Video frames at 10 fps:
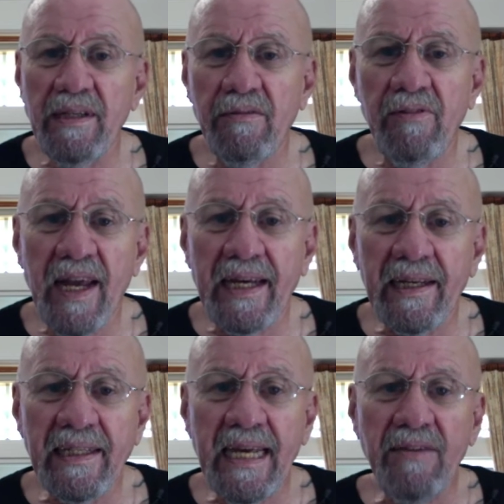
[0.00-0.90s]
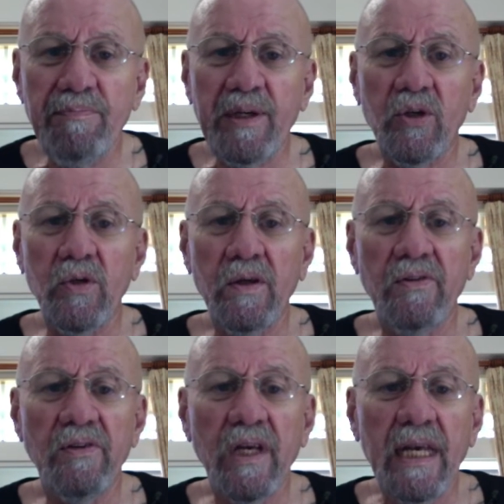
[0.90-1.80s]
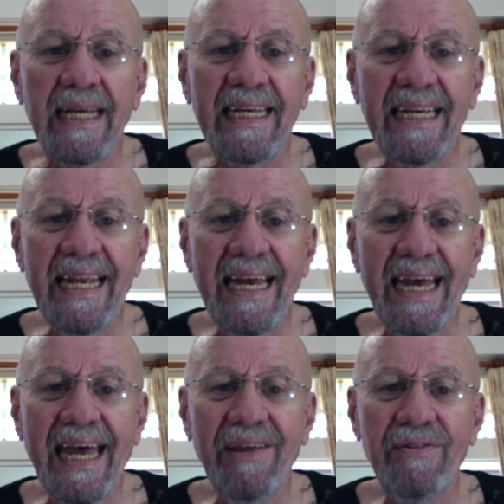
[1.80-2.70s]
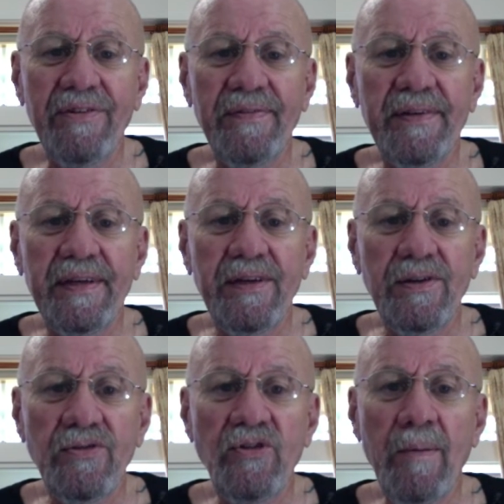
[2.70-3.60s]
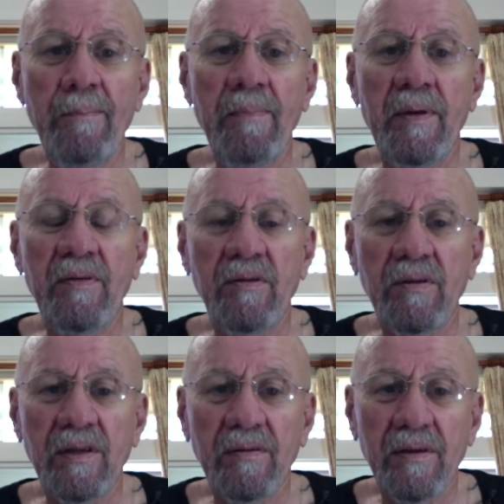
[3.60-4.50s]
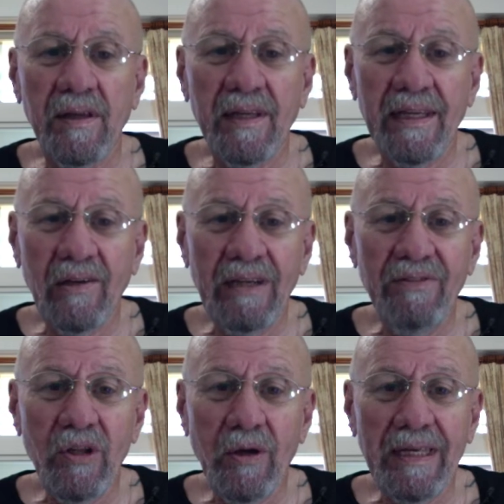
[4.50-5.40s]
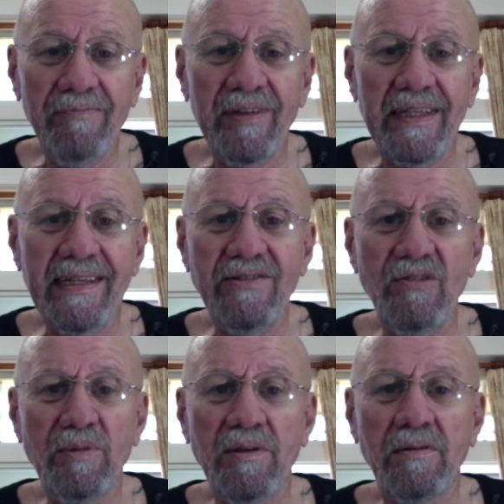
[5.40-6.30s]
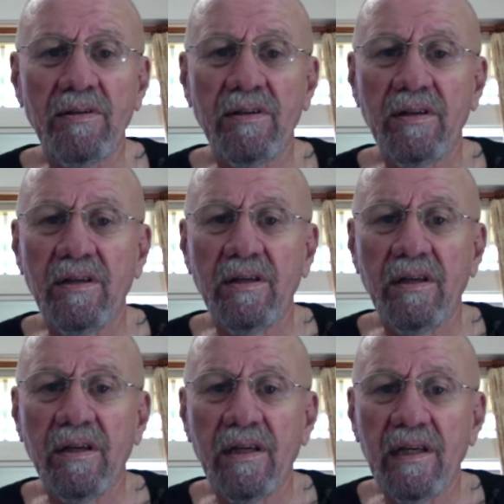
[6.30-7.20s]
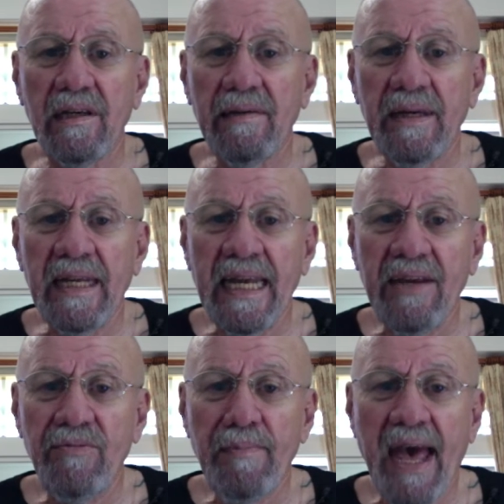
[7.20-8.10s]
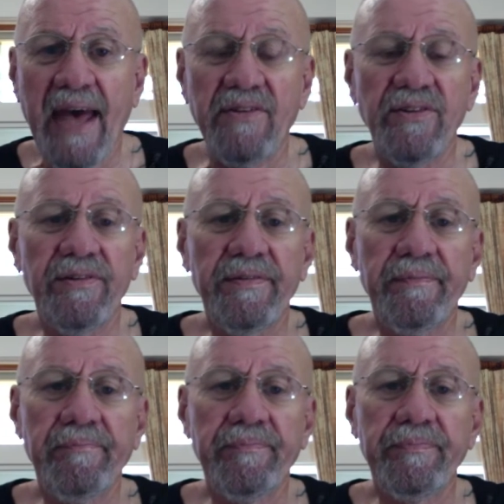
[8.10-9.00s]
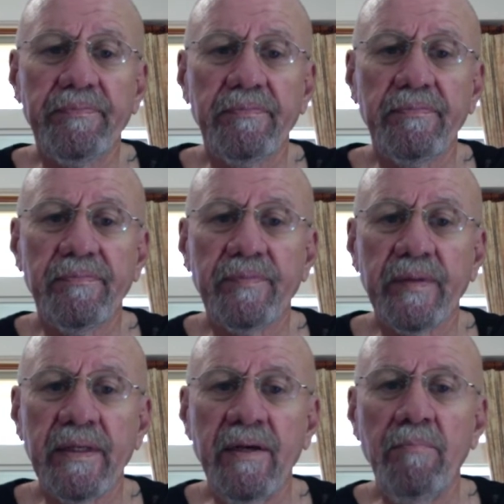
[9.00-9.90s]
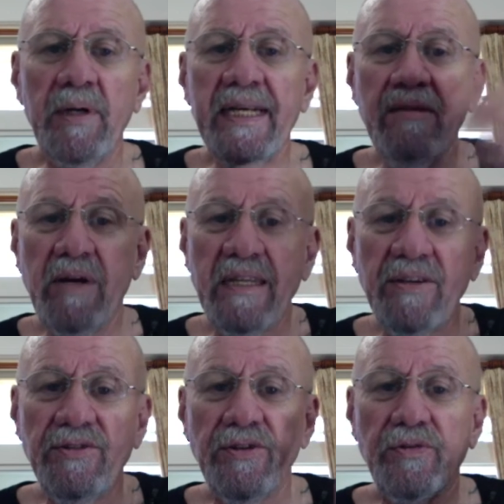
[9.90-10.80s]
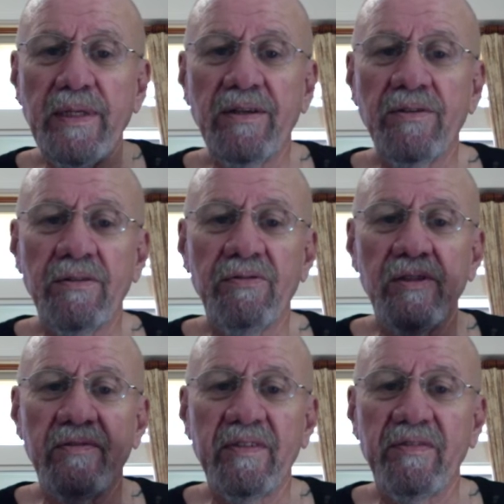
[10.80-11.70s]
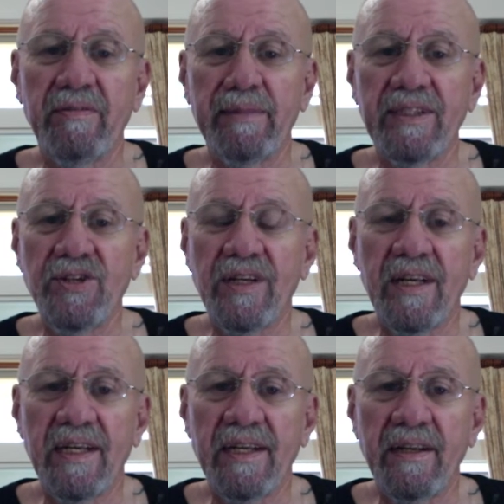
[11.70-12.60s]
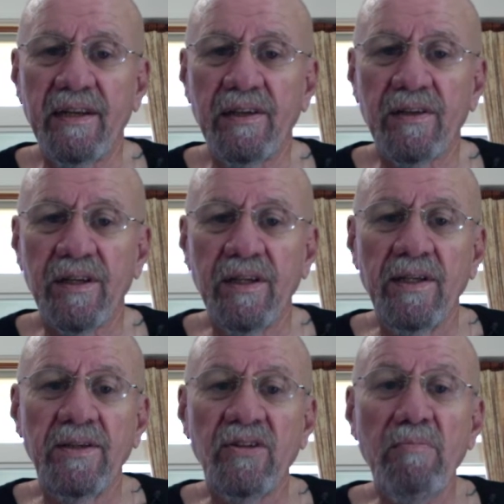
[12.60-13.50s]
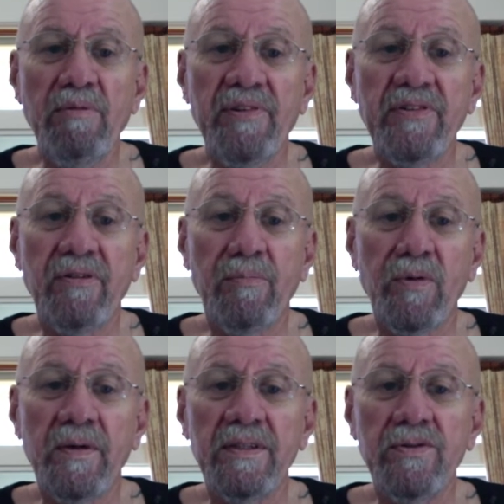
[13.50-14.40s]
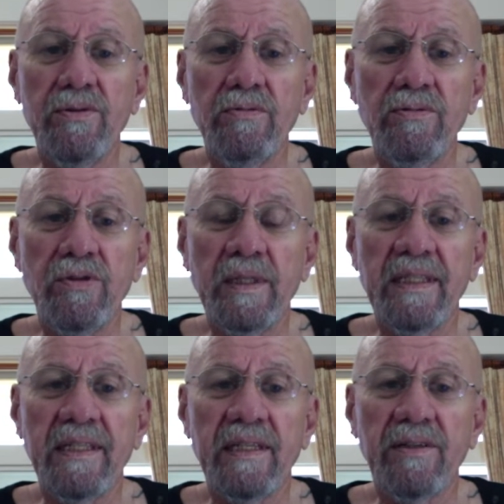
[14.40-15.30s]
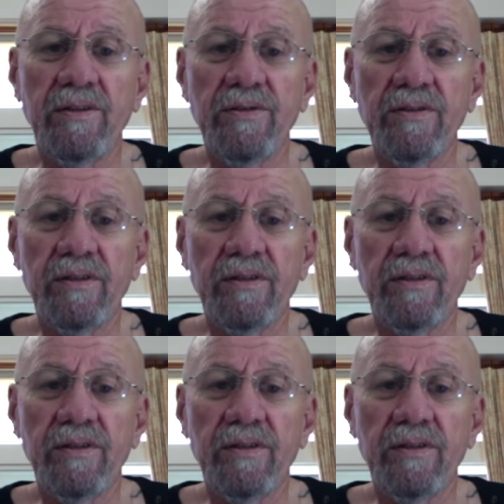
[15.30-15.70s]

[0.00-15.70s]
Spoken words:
of light. And that's because it has some, even though infinitesimal, it has mass. But anyway, these neutrinos are full of information, and some of us are more attuned to it than others.